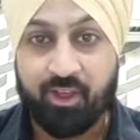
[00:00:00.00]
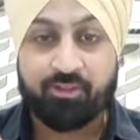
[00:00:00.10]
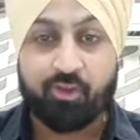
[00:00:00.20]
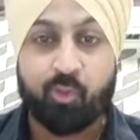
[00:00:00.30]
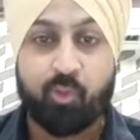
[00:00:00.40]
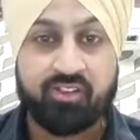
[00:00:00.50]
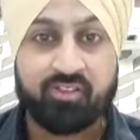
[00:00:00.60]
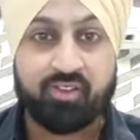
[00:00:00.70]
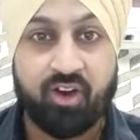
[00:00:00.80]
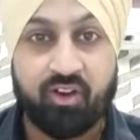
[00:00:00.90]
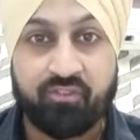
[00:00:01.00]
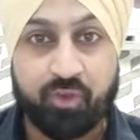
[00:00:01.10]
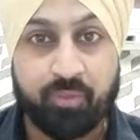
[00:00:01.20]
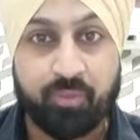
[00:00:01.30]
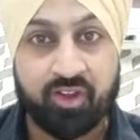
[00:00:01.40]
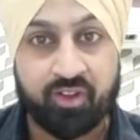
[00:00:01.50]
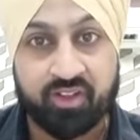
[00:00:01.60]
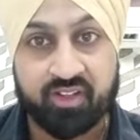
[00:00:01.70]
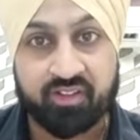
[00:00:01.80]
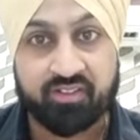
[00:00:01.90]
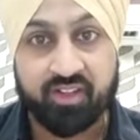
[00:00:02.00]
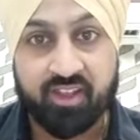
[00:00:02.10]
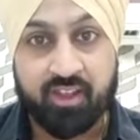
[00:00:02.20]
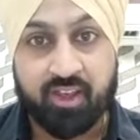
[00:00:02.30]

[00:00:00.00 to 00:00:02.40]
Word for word: So what is your viewpoint on this?